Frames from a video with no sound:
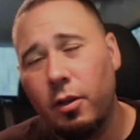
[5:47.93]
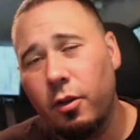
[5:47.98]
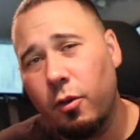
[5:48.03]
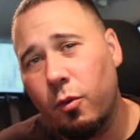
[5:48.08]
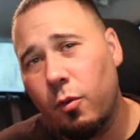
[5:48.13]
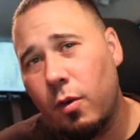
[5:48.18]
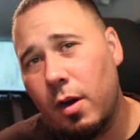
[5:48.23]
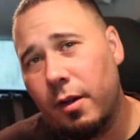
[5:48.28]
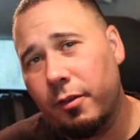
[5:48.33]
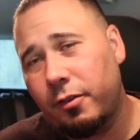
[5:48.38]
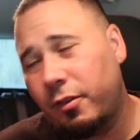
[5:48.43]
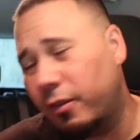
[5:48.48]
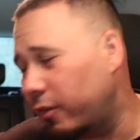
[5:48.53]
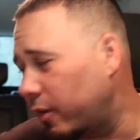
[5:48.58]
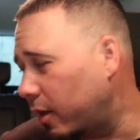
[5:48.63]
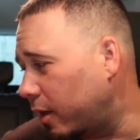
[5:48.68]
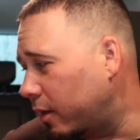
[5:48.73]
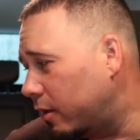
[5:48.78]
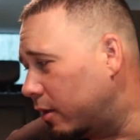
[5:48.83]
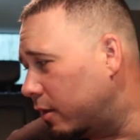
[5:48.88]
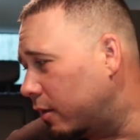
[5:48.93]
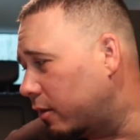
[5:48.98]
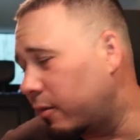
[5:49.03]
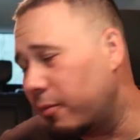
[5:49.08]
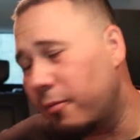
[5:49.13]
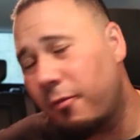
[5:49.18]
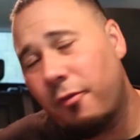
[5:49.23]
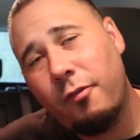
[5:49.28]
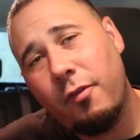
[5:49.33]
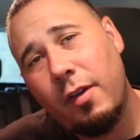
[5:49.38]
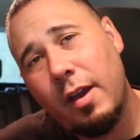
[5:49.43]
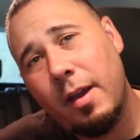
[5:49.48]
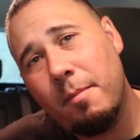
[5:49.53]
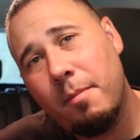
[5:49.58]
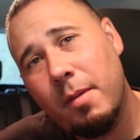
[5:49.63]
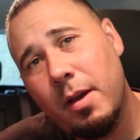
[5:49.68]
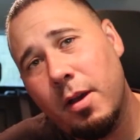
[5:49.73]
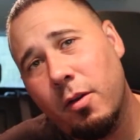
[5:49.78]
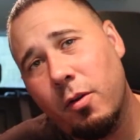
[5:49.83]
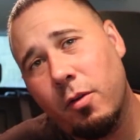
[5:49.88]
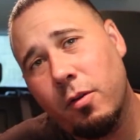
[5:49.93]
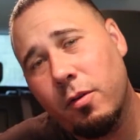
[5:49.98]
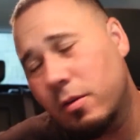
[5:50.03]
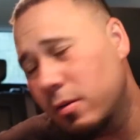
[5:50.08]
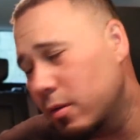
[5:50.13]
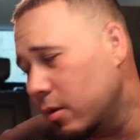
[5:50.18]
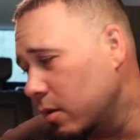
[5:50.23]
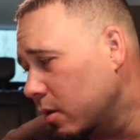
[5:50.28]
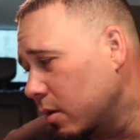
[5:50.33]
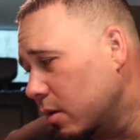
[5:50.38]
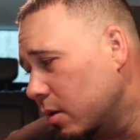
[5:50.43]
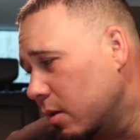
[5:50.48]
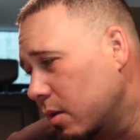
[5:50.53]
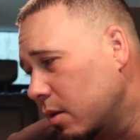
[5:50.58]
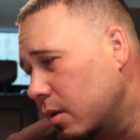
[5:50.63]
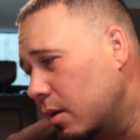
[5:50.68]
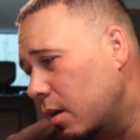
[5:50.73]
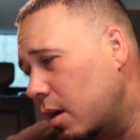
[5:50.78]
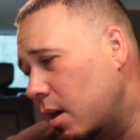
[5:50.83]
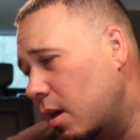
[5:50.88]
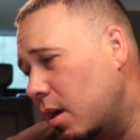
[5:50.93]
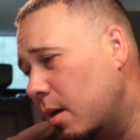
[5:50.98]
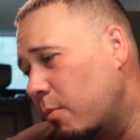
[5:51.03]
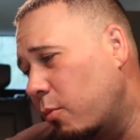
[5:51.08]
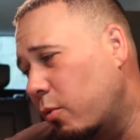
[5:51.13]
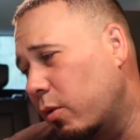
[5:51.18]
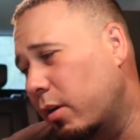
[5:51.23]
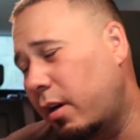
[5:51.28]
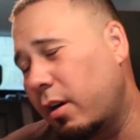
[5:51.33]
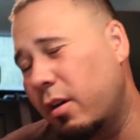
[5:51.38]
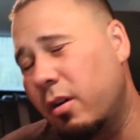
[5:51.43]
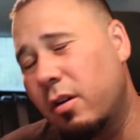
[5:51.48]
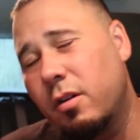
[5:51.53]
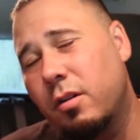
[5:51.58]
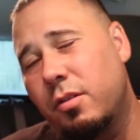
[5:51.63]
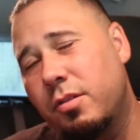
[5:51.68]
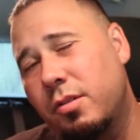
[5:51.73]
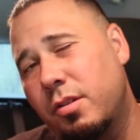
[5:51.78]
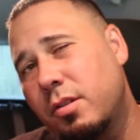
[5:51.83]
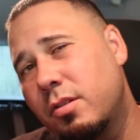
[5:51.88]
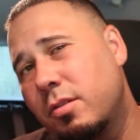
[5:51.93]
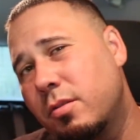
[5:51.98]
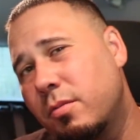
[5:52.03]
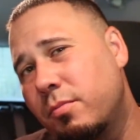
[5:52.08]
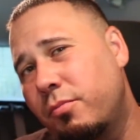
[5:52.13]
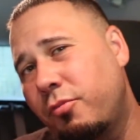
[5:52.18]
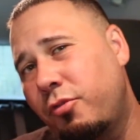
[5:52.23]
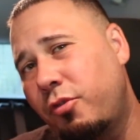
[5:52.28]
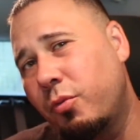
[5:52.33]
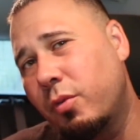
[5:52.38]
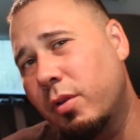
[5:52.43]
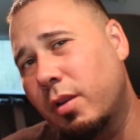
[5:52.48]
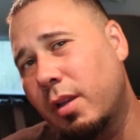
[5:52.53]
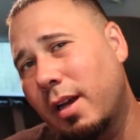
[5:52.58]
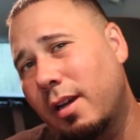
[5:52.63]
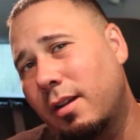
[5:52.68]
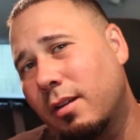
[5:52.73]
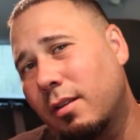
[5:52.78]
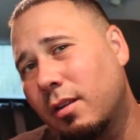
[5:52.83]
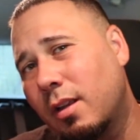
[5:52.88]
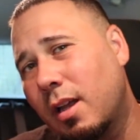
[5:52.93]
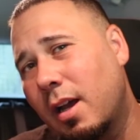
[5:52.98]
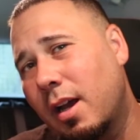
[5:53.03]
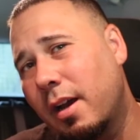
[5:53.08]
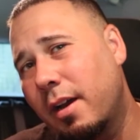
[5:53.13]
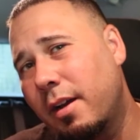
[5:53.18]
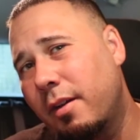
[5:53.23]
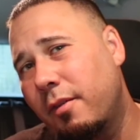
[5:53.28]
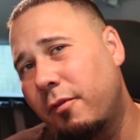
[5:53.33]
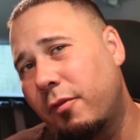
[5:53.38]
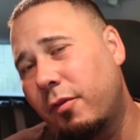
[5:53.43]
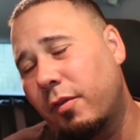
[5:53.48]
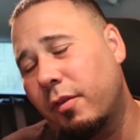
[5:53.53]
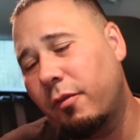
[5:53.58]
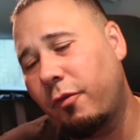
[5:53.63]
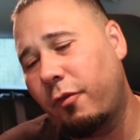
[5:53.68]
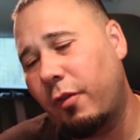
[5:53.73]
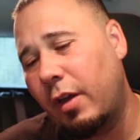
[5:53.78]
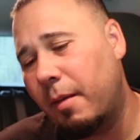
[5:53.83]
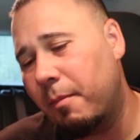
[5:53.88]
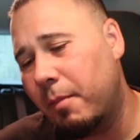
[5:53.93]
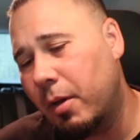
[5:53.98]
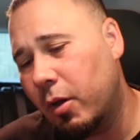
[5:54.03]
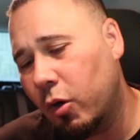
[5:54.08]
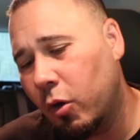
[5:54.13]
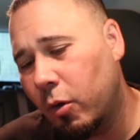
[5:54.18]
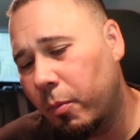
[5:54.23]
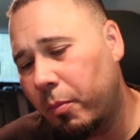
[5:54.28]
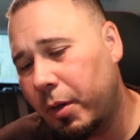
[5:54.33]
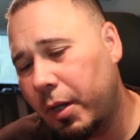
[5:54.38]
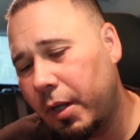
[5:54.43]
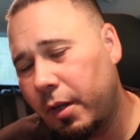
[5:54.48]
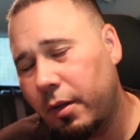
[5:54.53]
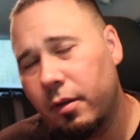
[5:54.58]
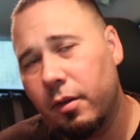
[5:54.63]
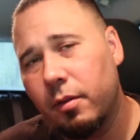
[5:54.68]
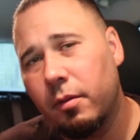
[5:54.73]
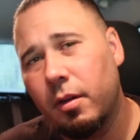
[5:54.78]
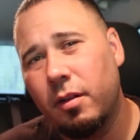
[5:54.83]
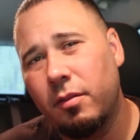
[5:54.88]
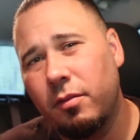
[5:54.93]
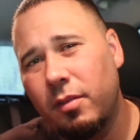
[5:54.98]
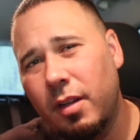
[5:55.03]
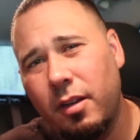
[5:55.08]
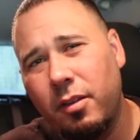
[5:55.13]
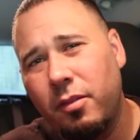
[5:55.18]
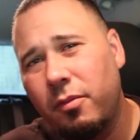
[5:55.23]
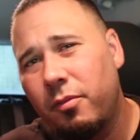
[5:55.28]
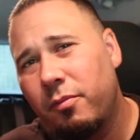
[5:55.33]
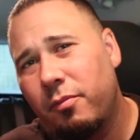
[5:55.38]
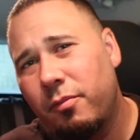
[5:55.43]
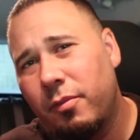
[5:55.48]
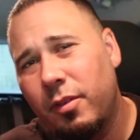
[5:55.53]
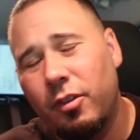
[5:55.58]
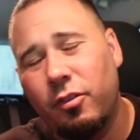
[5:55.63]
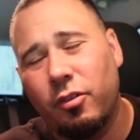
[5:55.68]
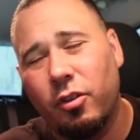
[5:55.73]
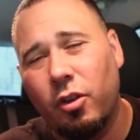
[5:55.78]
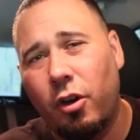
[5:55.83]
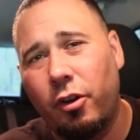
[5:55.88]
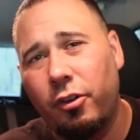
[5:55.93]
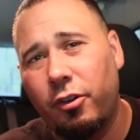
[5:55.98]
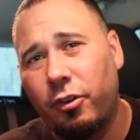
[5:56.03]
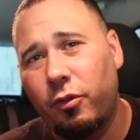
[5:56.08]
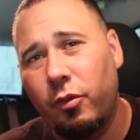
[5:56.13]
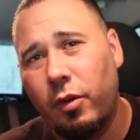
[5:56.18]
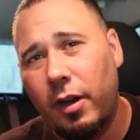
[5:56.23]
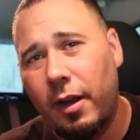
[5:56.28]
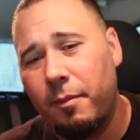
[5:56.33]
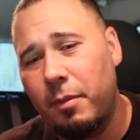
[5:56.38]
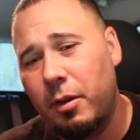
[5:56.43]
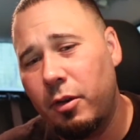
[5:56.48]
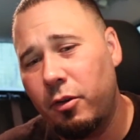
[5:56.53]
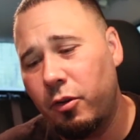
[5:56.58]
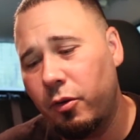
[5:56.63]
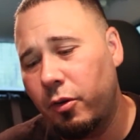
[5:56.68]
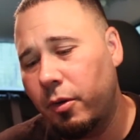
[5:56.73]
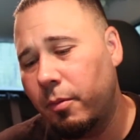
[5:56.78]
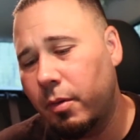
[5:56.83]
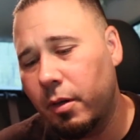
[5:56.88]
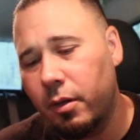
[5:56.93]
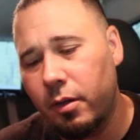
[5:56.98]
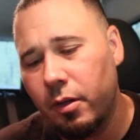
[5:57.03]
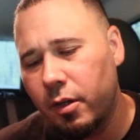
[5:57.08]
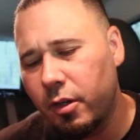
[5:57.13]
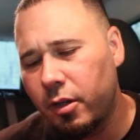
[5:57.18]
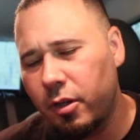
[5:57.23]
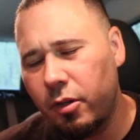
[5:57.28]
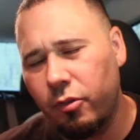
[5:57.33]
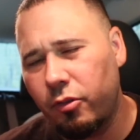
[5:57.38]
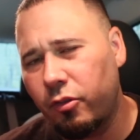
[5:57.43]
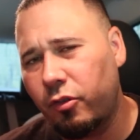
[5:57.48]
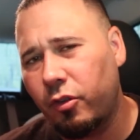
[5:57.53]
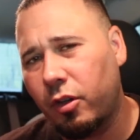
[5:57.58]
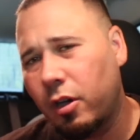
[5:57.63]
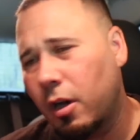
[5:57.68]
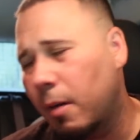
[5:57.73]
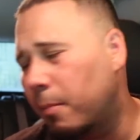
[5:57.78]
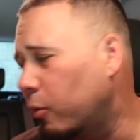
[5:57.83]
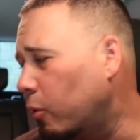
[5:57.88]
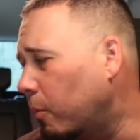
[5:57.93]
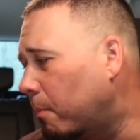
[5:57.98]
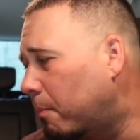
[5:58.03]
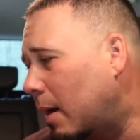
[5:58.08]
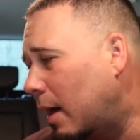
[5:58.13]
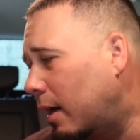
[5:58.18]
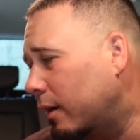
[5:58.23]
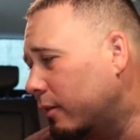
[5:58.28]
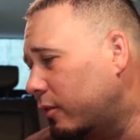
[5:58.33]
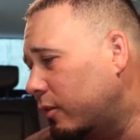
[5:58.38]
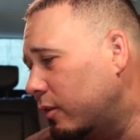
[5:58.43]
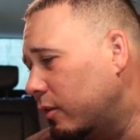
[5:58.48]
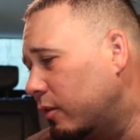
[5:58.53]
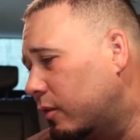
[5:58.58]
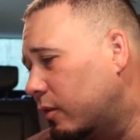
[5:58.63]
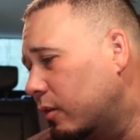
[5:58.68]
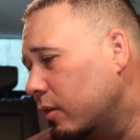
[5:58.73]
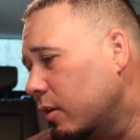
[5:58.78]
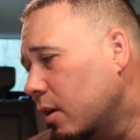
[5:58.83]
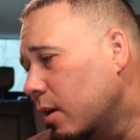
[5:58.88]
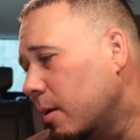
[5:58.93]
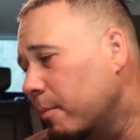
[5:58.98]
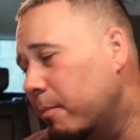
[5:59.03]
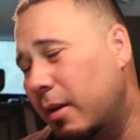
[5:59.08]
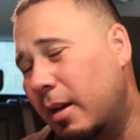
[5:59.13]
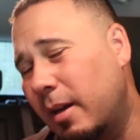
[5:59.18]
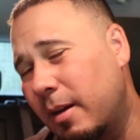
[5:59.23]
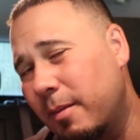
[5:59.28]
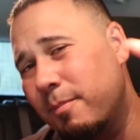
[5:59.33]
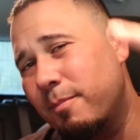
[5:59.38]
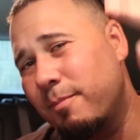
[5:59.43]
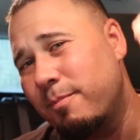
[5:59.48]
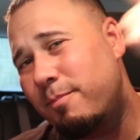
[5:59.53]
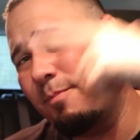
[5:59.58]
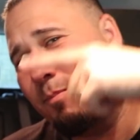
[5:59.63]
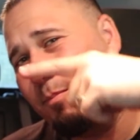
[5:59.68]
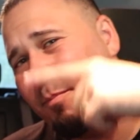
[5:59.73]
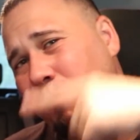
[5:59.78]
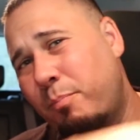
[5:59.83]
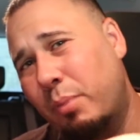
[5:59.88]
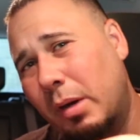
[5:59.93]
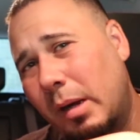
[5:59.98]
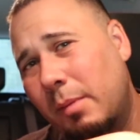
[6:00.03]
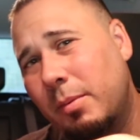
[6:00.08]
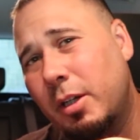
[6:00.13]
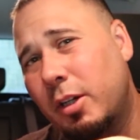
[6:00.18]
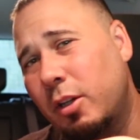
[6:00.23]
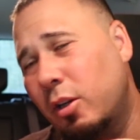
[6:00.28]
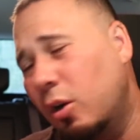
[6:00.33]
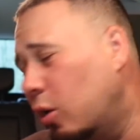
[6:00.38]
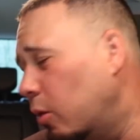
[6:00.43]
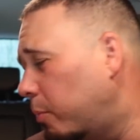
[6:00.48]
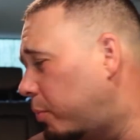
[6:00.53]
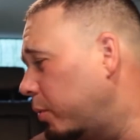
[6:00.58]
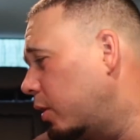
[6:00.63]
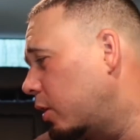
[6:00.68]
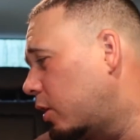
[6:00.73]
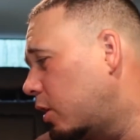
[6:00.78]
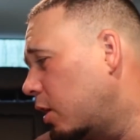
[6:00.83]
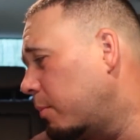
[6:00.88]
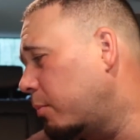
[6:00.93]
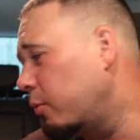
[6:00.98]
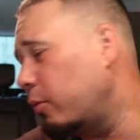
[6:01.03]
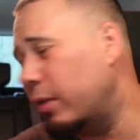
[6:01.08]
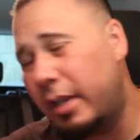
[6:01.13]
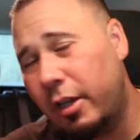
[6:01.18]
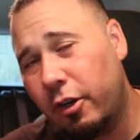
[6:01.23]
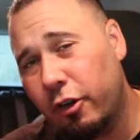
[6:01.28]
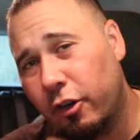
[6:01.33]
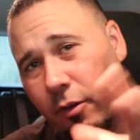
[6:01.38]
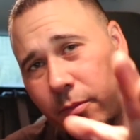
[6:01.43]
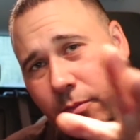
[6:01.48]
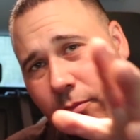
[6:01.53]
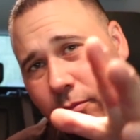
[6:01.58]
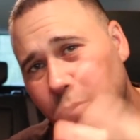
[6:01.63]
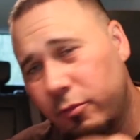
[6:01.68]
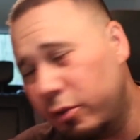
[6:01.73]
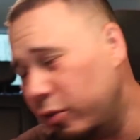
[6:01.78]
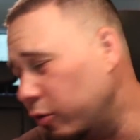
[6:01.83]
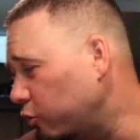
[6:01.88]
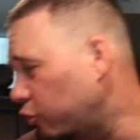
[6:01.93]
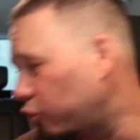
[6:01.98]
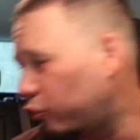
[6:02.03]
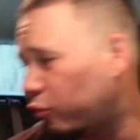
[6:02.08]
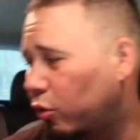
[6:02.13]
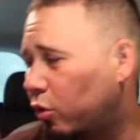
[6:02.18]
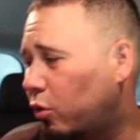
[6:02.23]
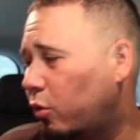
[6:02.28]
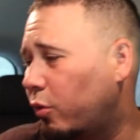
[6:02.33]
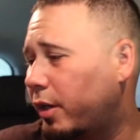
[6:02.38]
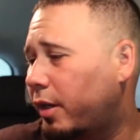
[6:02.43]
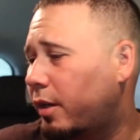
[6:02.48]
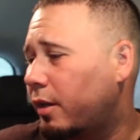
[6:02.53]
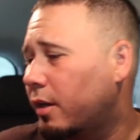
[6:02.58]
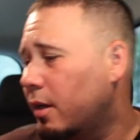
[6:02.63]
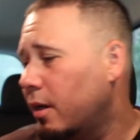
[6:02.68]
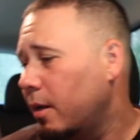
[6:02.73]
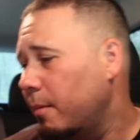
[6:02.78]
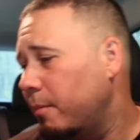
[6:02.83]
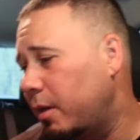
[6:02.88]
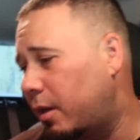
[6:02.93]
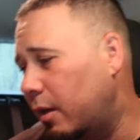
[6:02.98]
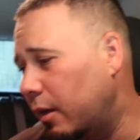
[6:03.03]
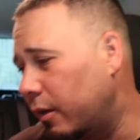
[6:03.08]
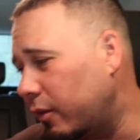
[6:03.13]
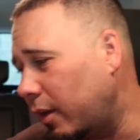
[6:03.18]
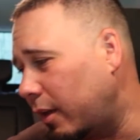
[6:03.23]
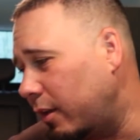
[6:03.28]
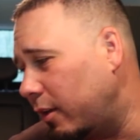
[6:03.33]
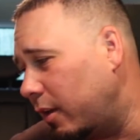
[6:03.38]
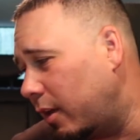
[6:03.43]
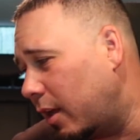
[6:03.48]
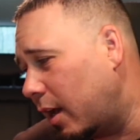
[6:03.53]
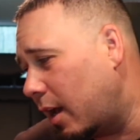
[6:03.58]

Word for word: a little while since I've done some fan mail. I'm working on doing like a live fan mail opening, uh, nothing as large as what I've been doing, but you know, just a couple boxes. But I'm probably gonna open a couple here, you know, just real quick, because I did